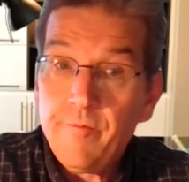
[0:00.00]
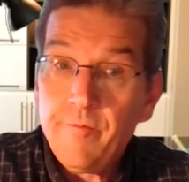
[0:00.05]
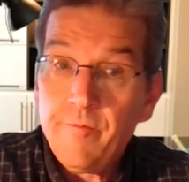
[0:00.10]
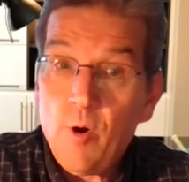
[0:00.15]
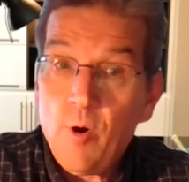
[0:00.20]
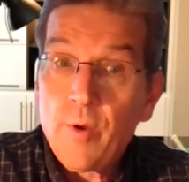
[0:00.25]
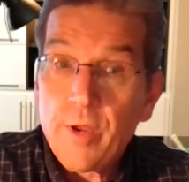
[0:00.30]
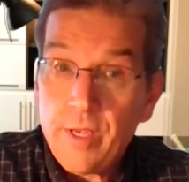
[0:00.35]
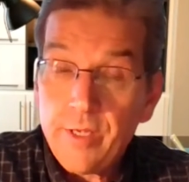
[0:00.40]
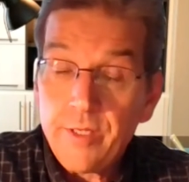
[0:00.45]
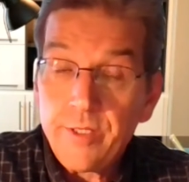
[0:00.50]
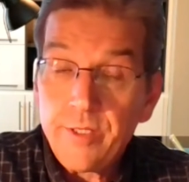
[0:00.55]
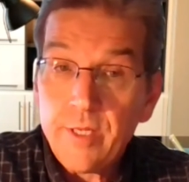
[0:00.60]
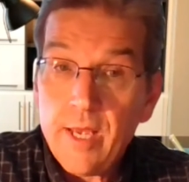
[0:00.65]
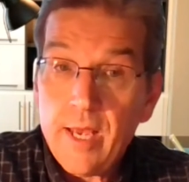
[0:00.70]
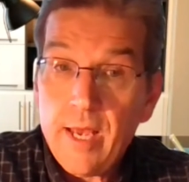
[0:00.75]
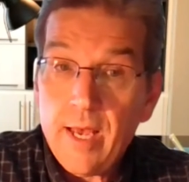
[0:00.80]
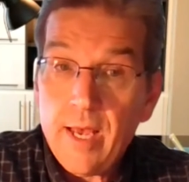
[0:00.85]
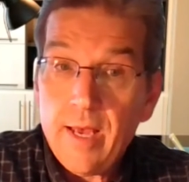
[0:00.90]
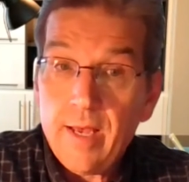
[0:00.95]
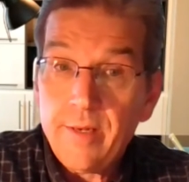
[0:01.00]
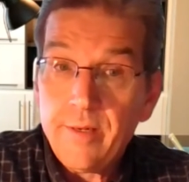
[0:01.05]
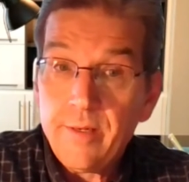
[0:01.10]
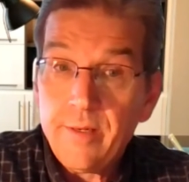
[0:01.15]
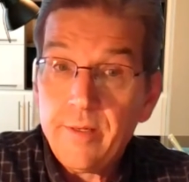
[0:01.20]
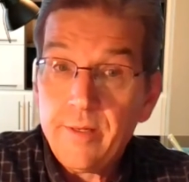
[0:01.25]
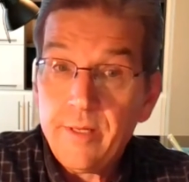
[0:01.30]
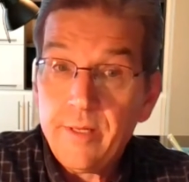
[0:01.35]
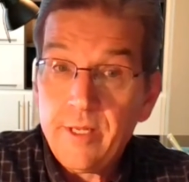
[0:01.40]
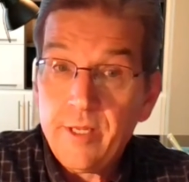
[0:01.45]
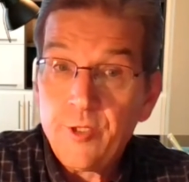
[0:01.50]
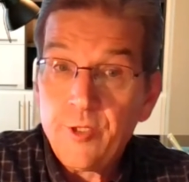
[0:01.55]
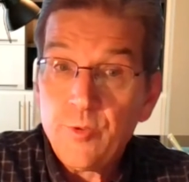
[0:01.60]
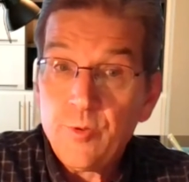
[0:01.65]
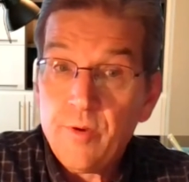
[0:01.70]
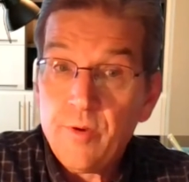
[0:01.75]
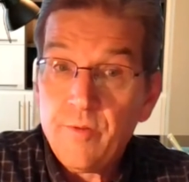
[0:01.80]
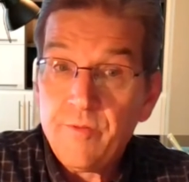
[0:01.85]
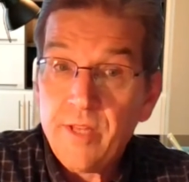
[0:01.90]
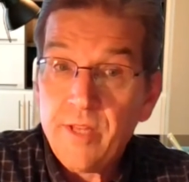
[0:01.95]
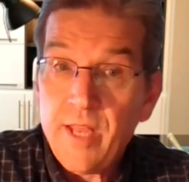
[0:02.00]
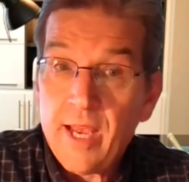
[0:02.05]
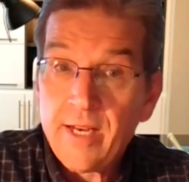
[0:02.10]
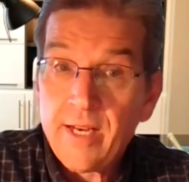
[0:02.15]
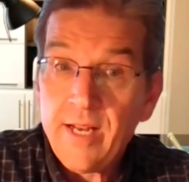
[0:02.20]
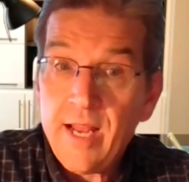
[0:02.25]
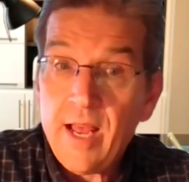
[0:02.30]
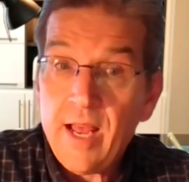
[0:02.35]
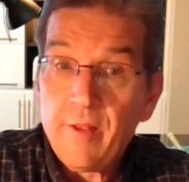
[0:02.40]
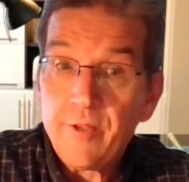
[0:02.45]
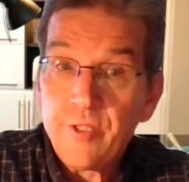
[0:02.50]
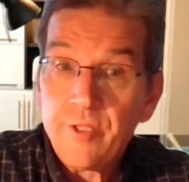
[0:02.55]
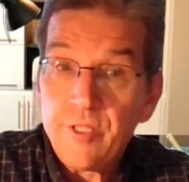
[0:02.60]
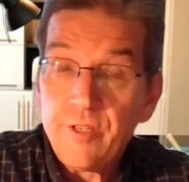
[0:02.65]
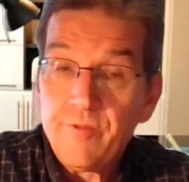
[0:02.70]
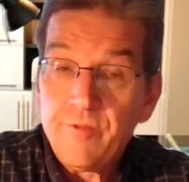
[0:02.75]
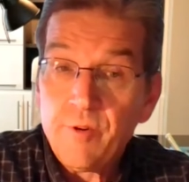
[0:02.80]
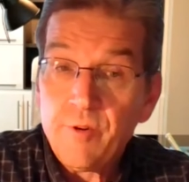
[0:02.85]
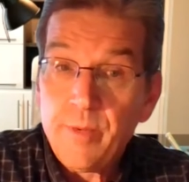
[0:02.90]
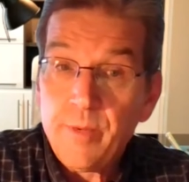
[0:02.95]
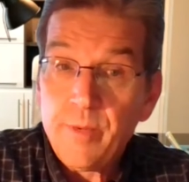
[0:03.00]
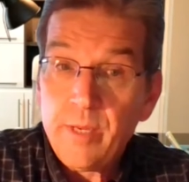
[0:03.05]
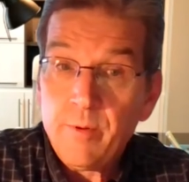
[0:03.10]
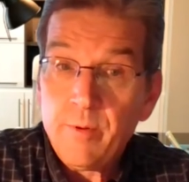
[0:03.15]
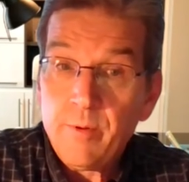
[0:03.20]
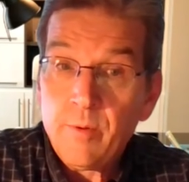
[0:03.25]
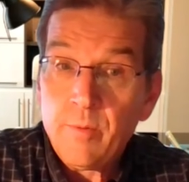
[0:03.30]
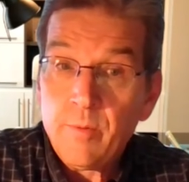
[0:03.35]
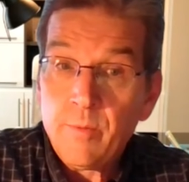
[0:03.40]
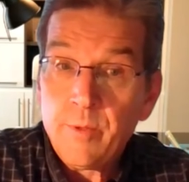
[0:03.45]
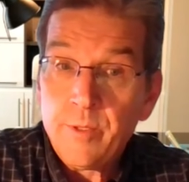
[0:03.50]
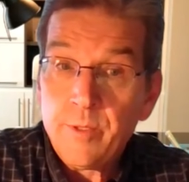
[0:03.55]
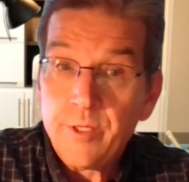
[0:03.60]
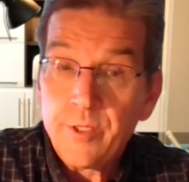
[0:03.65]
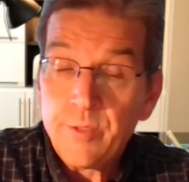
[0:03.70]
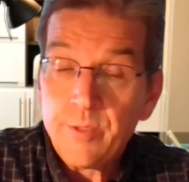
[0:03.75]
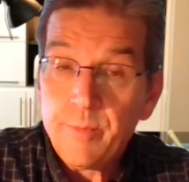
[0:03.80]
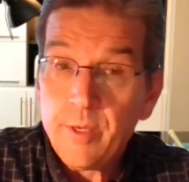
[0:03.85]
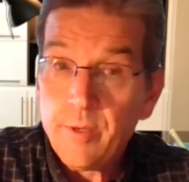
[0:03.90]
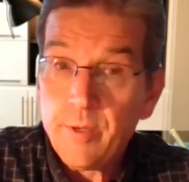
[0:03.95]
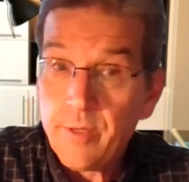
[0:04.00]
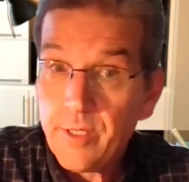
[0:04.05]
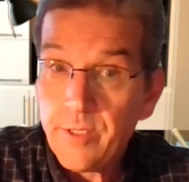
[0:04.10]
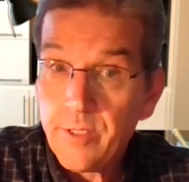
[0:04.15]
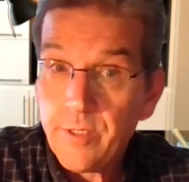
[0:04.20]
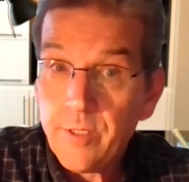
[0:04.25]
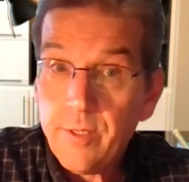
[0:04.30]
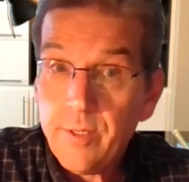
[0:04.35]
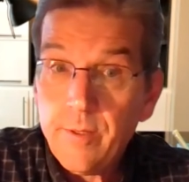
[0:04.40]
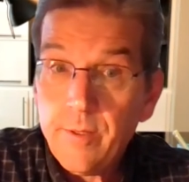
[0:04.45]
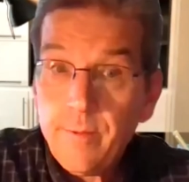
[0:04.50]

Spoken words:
focus on the issue of technology for people with disabilities.